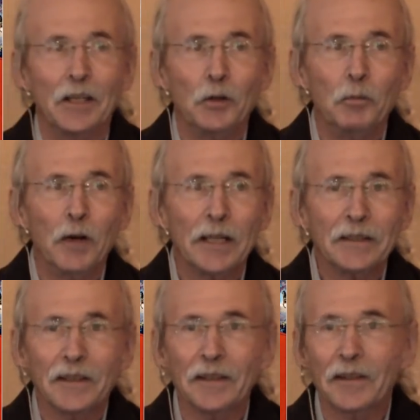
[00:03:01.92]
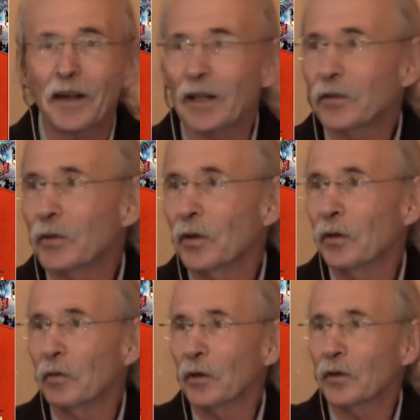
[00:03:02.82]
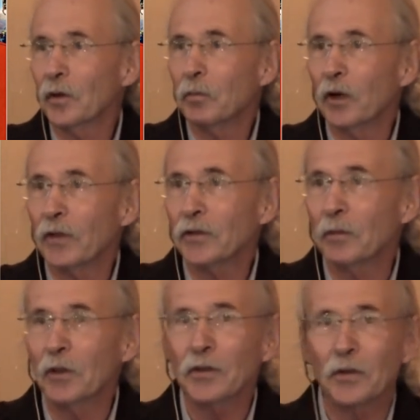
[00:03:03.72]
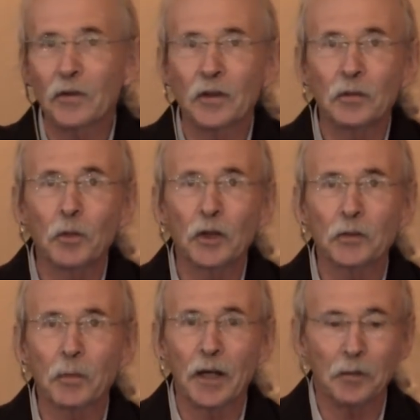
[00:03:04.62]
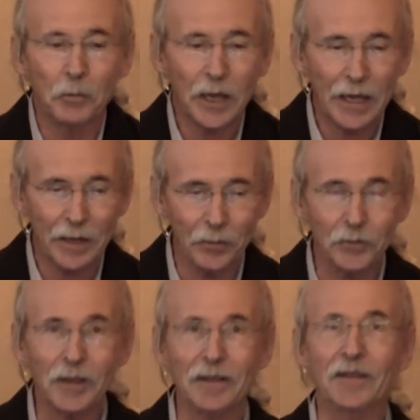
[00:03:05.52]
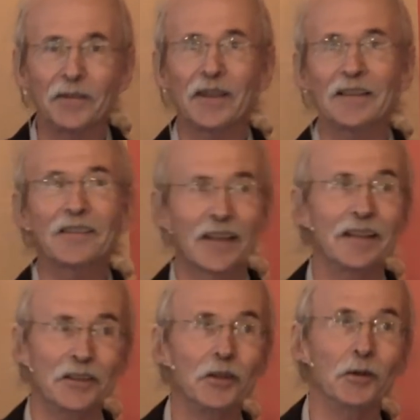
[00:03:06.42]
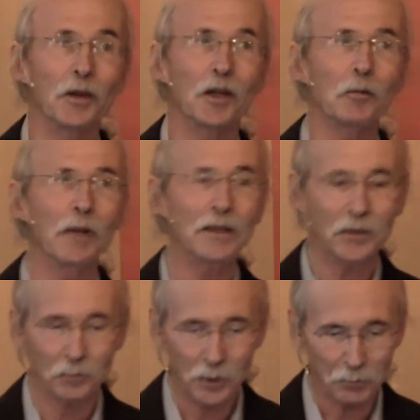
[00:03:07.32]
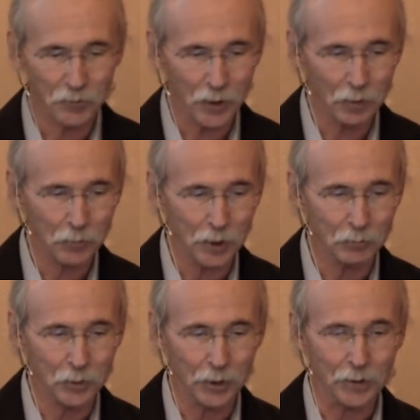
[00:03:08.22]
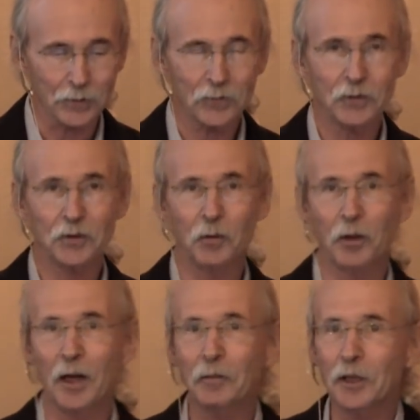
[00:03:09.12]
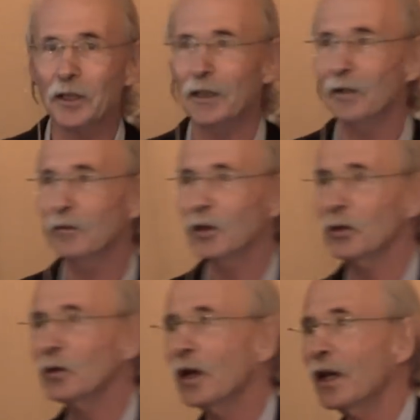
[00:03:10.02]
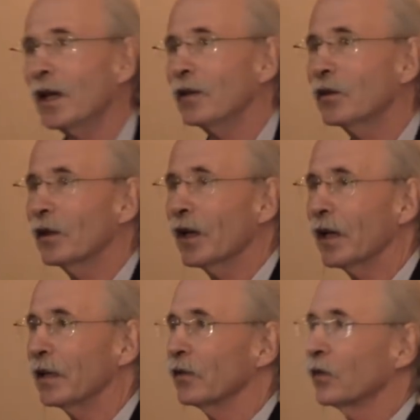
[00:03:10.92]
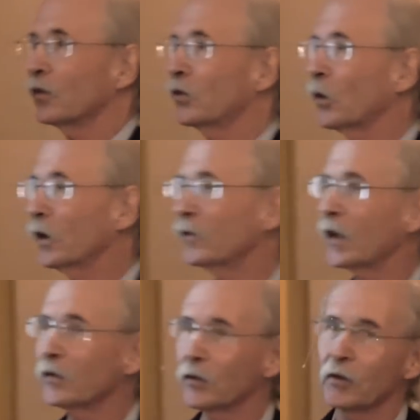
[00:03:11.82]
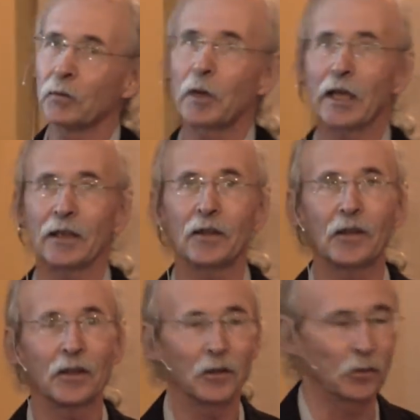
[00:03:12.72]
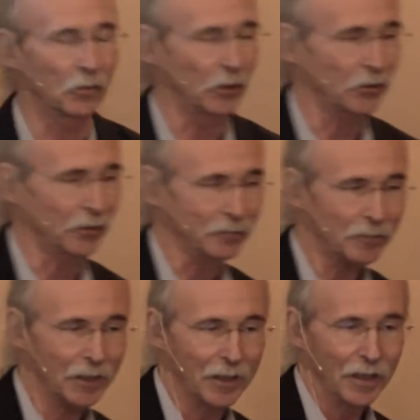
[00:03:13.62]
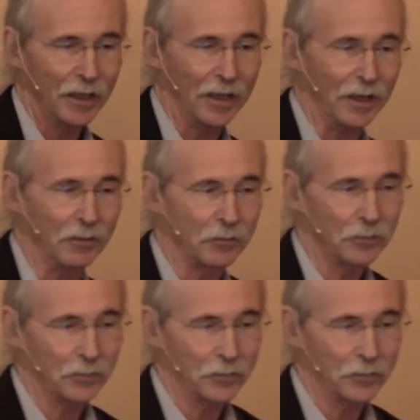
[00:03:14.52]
You might think that Oxford University Press commissions these books by the pound, and in a sense they do. They are meant to be very big books. So what I'm going to give you tonight is a short attention span theater version of